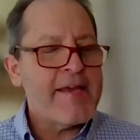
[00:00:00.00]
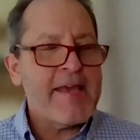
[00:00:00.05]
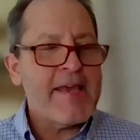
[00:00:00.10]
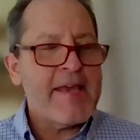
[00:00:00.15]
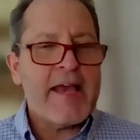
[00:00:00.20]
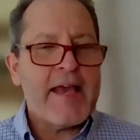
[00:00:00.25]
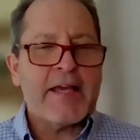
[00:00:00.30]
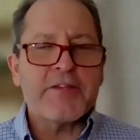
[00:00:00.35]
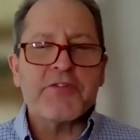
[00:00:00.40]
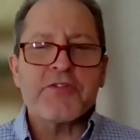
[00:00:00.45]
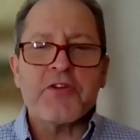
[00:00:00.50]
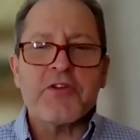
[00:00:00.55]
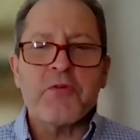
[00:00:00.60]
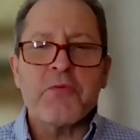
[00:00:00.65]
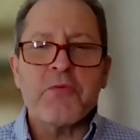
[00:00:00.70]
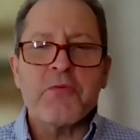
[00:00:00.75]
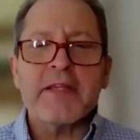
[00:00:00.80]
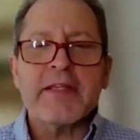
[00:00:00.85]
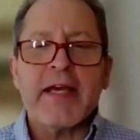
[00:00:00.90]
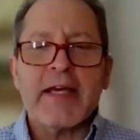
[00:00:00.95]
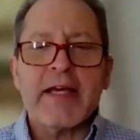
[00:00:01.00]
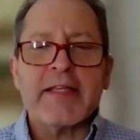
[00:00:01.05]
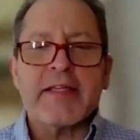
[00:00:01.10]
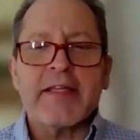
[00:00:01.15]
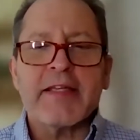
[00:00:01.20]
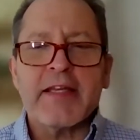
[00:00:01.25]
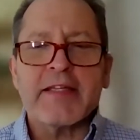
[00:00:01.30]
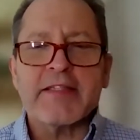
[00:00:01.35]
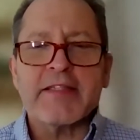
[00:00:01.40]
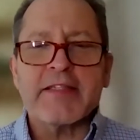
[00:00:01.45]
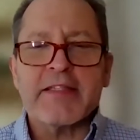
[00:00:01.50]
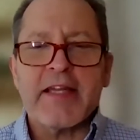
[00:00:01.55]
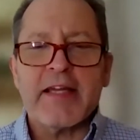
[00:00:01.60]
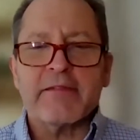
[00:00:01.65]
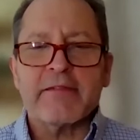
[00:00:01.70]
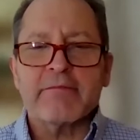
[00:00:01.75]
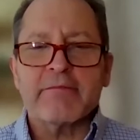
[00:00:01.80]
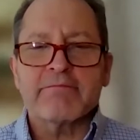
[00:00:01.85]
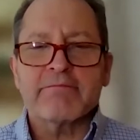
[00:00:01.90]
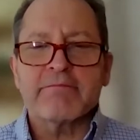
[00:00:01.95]
And so what that did is
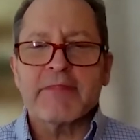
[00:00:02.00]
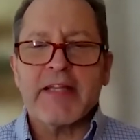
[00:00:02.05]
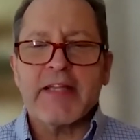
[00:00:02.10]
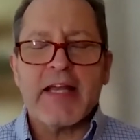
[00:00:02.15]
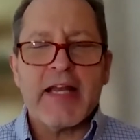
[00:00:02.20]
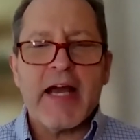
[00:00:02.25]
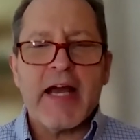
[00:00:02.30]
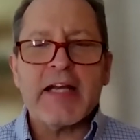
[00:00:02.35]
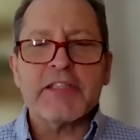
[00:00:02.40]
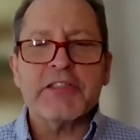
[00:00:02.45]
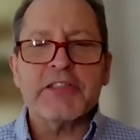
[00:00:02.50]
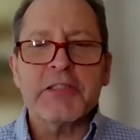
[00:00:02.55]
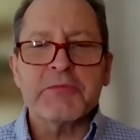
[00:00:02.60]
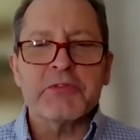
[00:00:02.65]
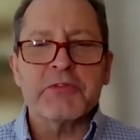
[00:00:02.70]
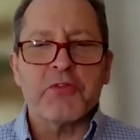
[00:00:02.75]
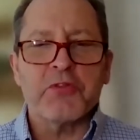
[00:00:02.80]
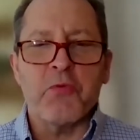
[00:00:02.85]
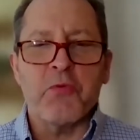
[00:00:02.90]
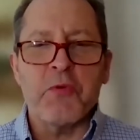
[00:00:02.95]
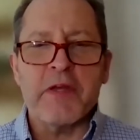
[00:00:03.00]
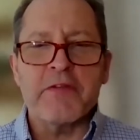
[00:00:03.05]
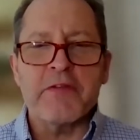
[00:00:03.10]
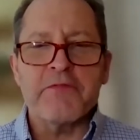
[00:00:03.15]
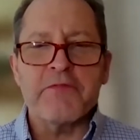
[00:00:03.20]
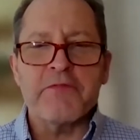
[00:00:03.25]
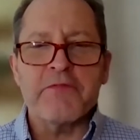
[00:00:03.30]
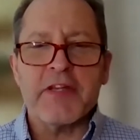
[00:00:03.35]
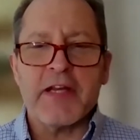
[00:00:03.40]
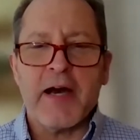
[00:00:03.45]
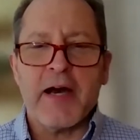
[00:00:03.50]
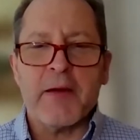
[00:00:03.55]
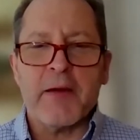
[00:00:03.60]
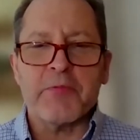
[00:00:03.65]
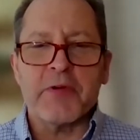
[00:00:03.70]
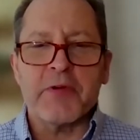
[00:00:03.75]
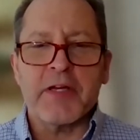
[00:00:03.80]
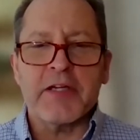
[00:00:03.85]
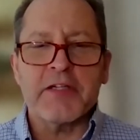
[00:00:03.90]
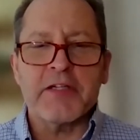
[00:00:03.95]
that actually was a win for the
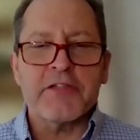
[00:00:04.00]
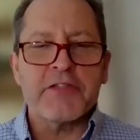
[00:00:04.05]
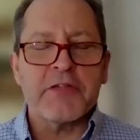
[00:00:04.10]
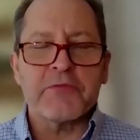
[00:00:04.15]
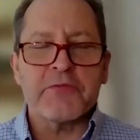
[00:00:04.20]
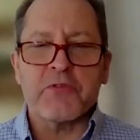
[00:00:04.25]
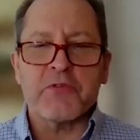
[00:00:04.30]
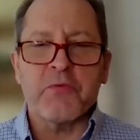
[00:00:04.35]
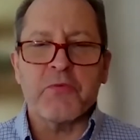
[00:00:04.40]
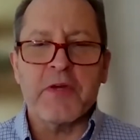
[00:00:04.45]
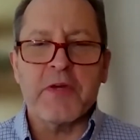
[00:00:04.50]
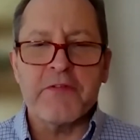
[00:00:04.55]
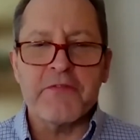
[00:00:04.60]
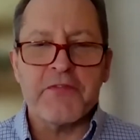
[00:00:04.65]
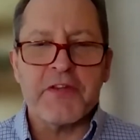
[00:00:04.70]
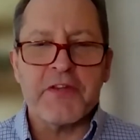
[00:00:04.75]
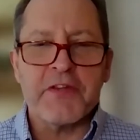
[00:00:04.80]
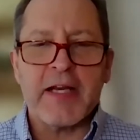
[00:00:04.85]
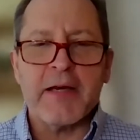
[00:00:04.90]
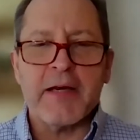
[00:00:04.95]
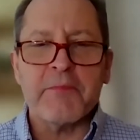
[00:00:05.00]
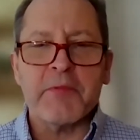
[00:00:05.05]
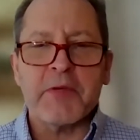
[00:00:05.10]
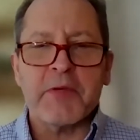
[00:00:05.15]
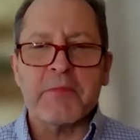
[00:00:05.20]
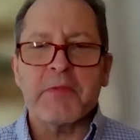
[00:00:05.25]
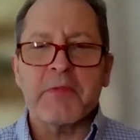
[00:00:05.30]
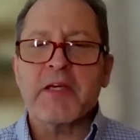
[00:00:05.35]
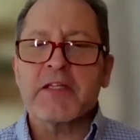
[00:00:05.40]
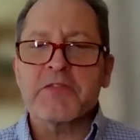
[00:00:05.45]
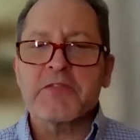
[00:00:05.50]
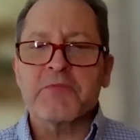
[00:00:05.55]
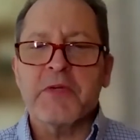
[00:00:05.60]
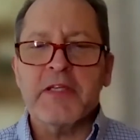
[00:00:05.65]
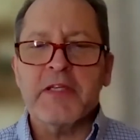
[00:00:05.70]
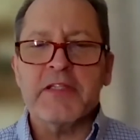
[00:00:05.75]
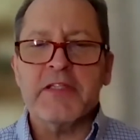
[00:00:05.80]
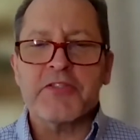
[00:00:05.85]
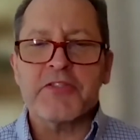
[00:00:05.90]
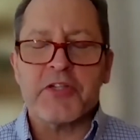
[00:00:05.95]
operators. It was a win for the company because we
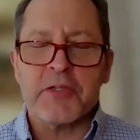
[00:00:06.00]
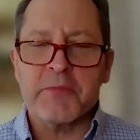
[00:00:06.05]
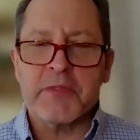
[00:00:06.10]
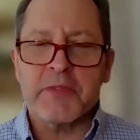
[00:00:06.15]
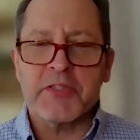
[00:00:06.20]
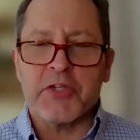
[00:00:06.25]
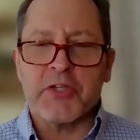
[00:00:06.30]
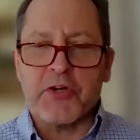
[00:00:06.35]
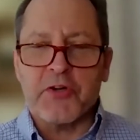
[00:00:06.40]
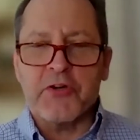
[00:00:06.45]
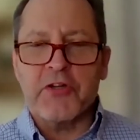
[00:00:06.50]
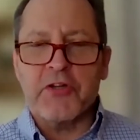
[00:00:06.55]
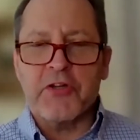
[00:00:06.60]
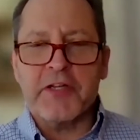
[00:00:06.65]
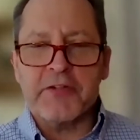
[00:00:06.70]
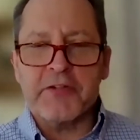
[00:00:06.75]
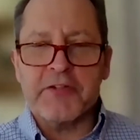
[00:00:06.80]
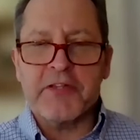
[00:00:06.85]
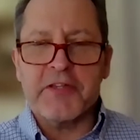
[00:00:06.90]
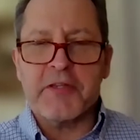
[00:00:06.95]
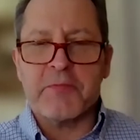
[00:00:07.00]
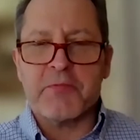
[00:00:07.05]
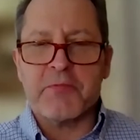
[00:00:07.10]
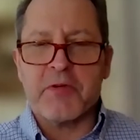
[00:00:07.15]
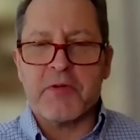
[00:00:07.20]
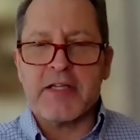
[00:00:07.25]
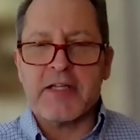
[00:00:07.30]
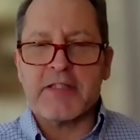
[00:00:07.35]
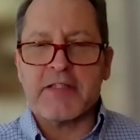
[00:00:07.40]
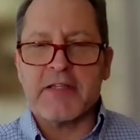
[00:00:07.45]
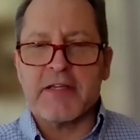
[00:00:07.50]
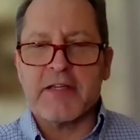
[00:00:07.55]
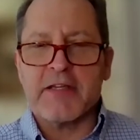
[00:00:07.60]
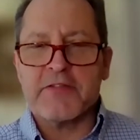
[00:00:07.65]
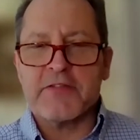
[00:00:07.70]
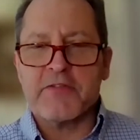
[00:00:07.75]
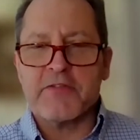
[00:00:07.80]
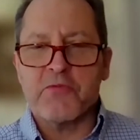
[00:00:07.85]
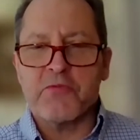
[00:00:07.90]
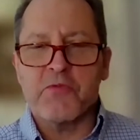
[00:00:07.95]
determined earlier in the
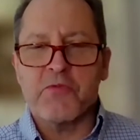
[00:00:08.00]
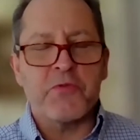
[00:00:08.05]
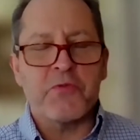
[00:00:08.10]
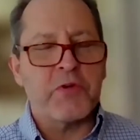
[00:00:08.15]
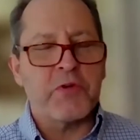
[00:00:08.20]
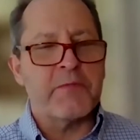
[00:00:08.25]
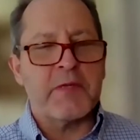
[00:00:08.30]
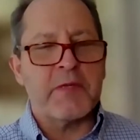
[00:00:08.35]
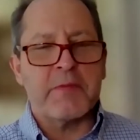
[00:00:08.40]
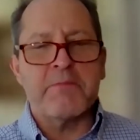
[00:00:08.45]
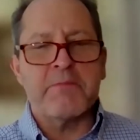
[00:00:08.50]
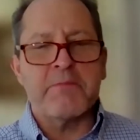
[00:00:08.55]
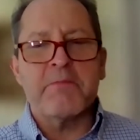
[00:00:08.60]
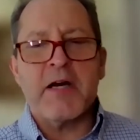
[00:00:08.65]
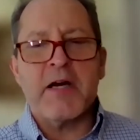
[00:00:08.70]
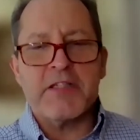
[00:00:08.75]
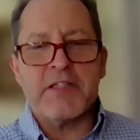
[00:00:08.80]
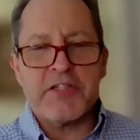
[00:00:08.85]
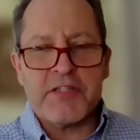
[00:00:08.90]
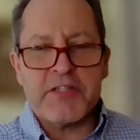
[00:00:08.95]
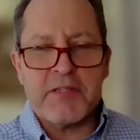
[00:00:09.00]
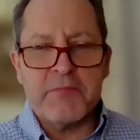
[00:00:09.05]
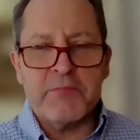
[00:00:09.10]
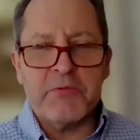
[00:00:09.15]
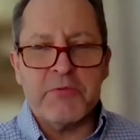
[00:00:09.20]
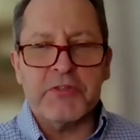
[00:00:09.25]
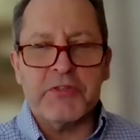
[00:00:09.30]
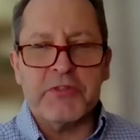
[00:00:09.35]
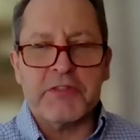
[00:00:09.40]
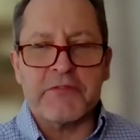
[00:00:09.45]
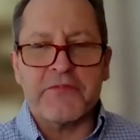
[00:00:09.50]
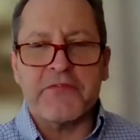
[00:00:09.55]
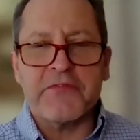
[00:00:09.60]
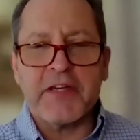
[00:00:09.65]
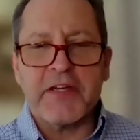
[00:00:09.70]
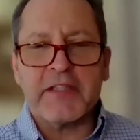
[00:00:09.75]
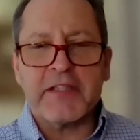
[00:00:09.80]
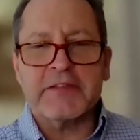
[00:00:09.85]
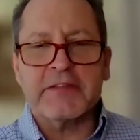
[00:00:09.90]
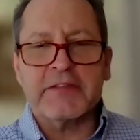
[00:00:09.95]
process where it would have been much simpler to
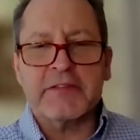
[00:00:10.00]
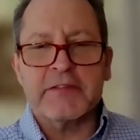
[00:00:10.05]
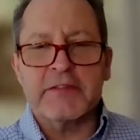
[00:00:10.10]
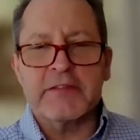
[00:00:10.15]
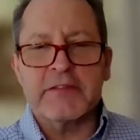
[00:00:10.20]
fix.